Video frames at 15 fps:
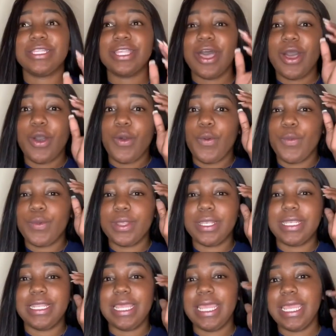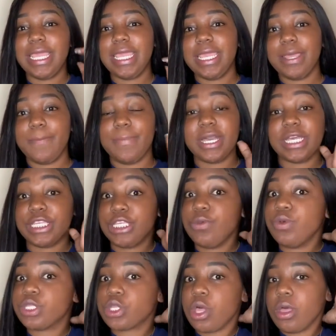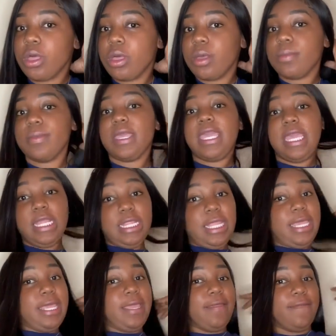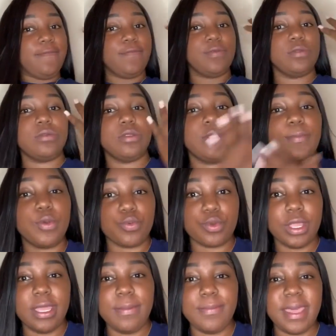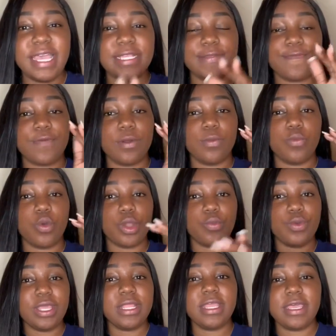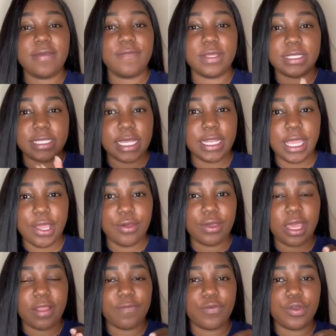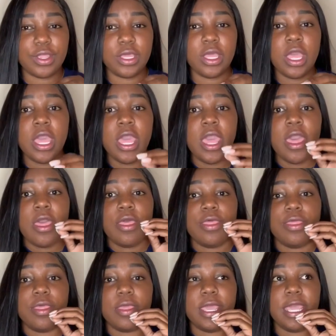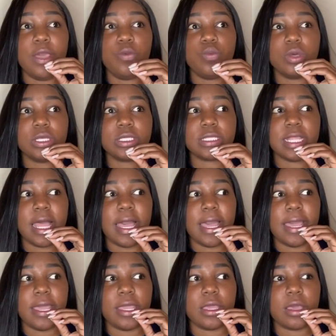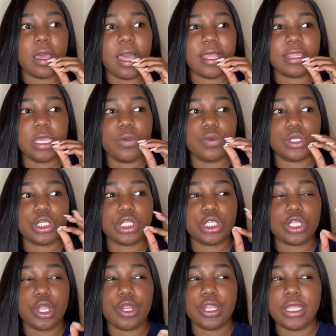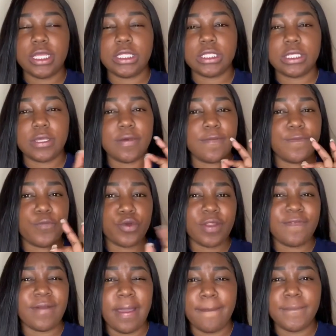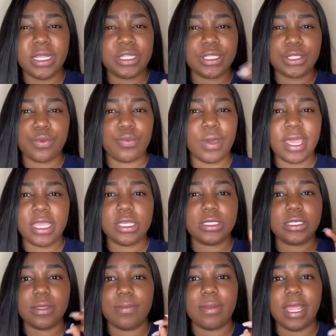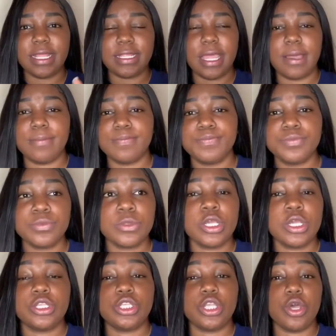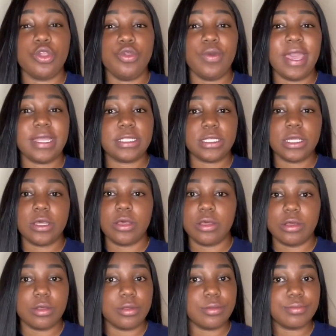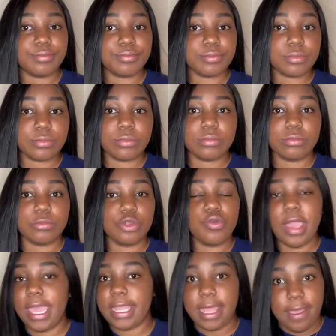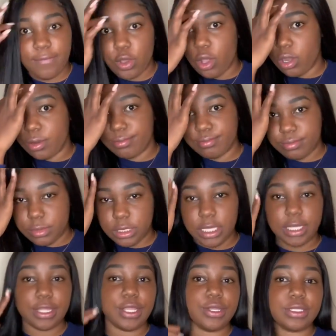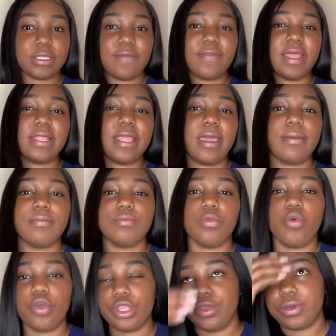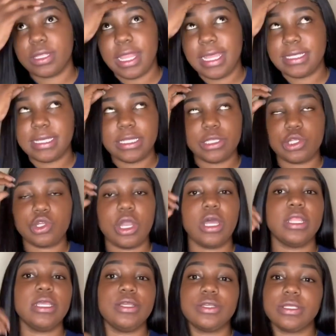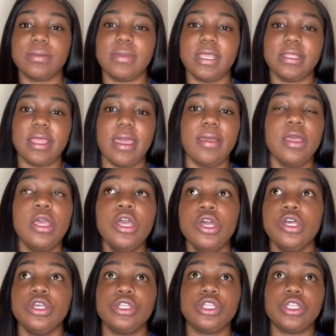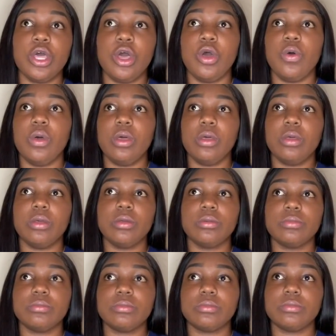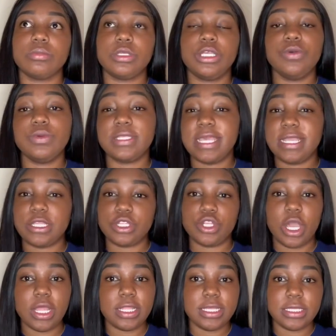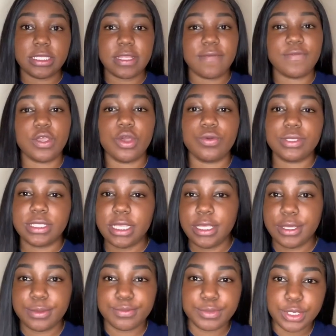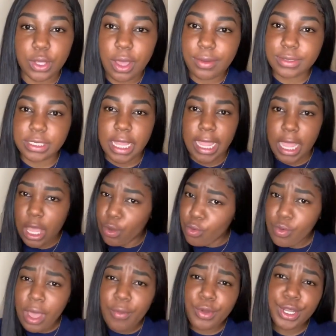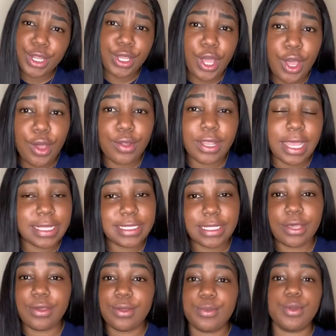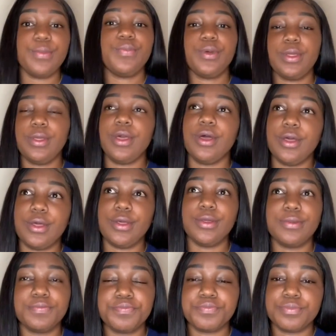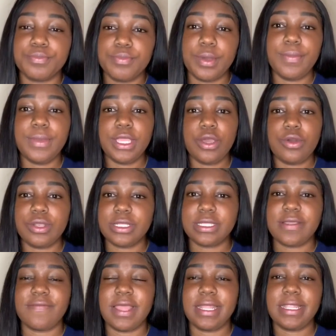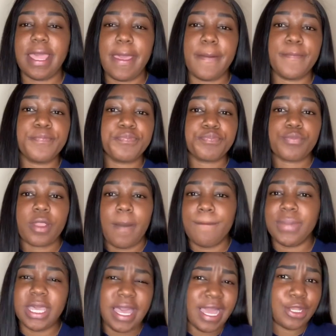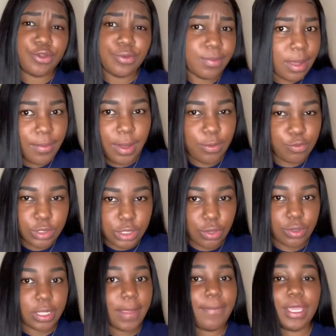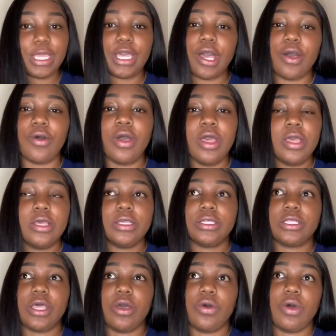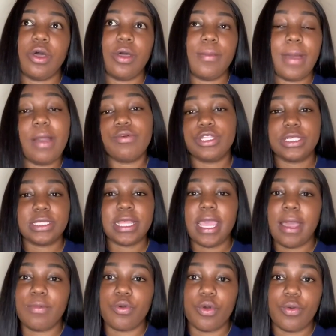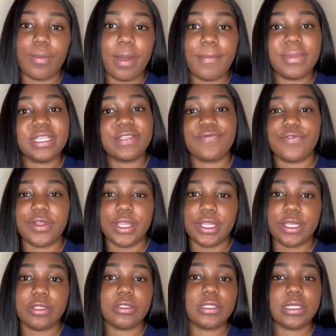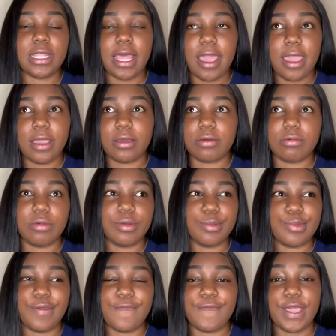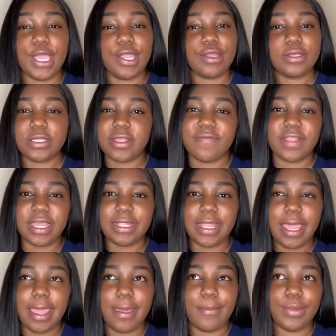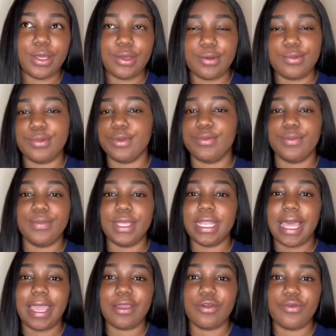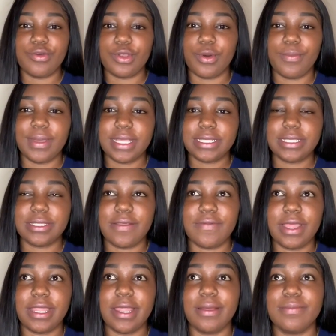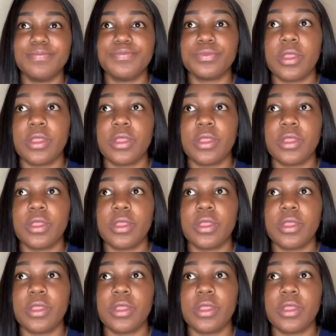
So then because she was um he lived the Marine base from where we live in San Diego, California, it was like I think it was 30 to 45 minutes away, something like that. So you had to um you had to have a car to get there and stuff like that. Or you could like take the trolley or something like that. So um she would take the trolley and stuff to go see him. So I was like, oh, I want to go like tell him to put um put me on and stuff like that. But I knew my mom was gonna let me go. So um I would just say I'm going with my best friend to like um the fair and stuff like that. But we would be like going on base and stuff like that.